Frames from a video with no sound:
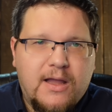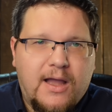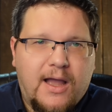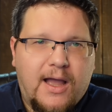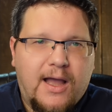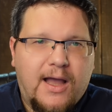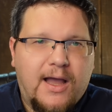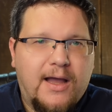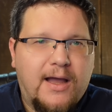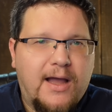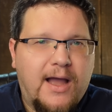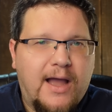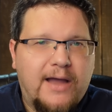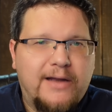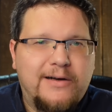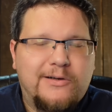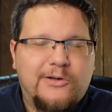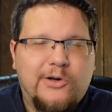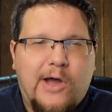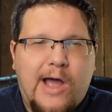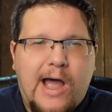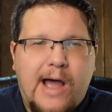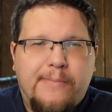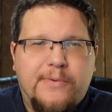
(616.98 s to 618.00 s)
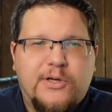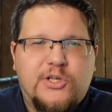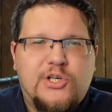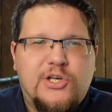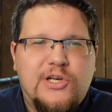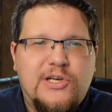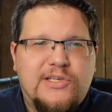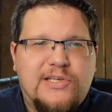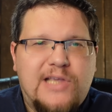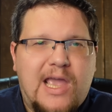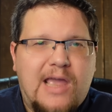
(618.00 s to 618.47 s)
Uh, I don't know how much
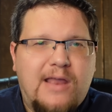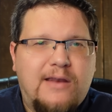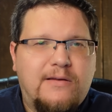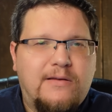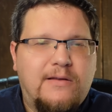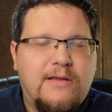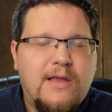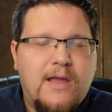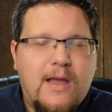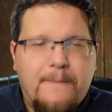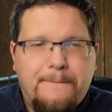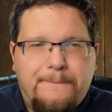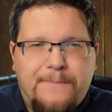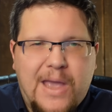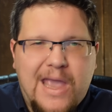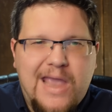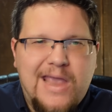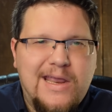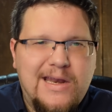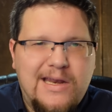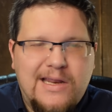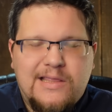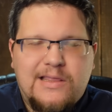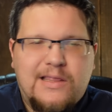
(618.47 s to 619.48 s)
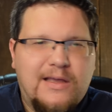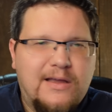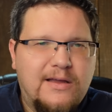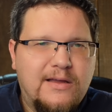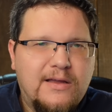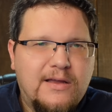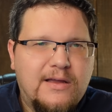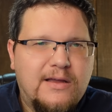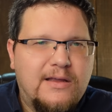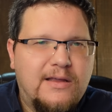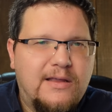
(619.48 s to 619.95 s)
she's getting paid in the
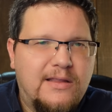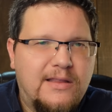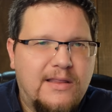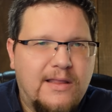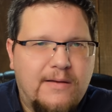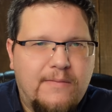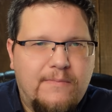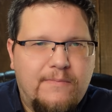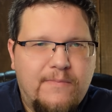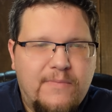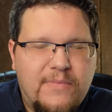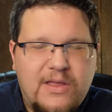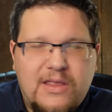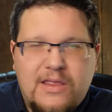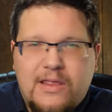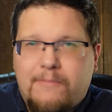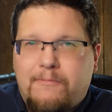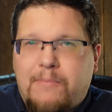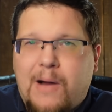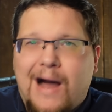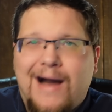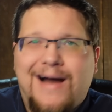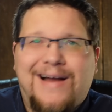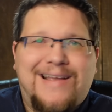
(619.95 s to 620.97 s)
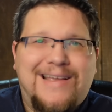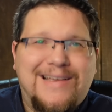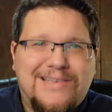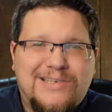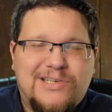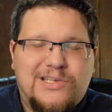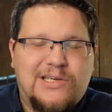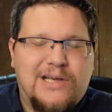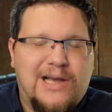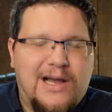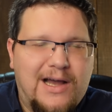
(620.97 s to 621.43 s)
in the in the
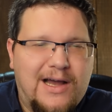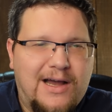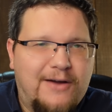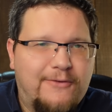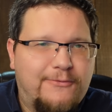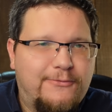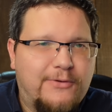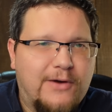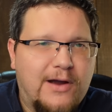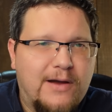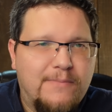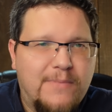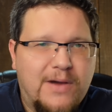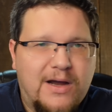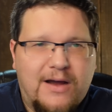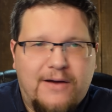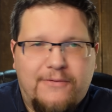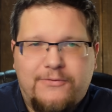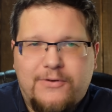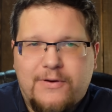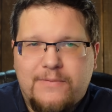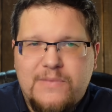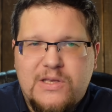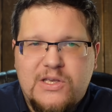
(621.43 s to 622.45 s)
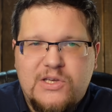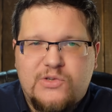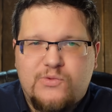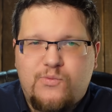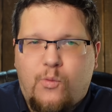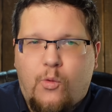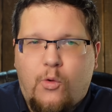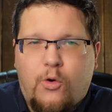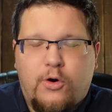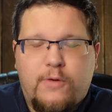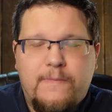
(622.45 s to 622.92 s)
pockets uh, from uh, from these
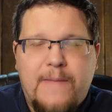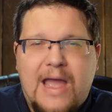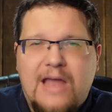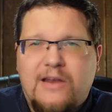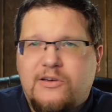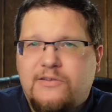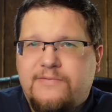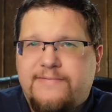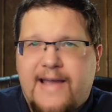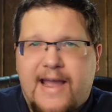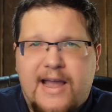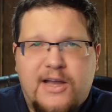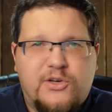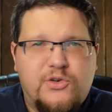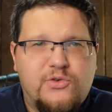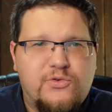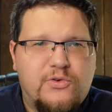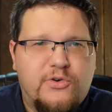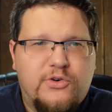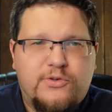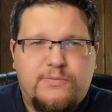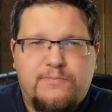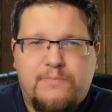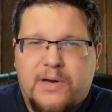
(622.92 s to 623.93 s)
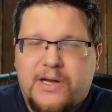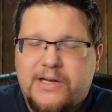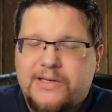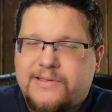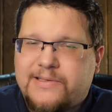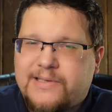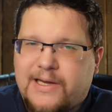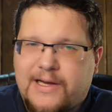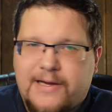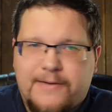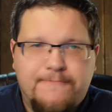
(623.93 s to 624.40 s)
war manufacturers,
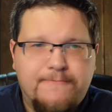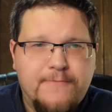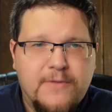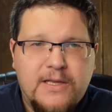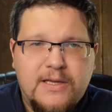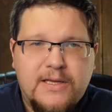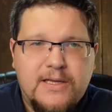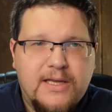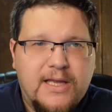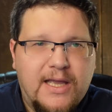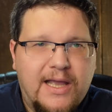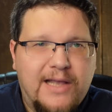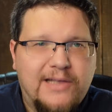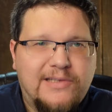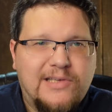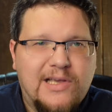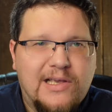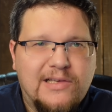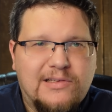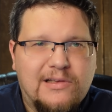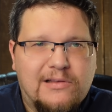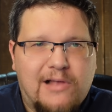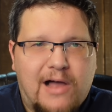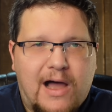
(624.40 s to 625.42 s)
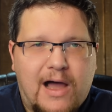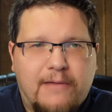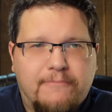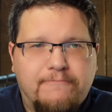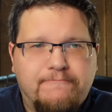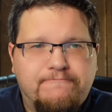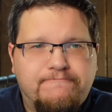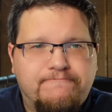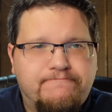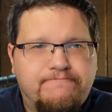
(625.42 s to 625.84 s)
but uh, it's it's a lot.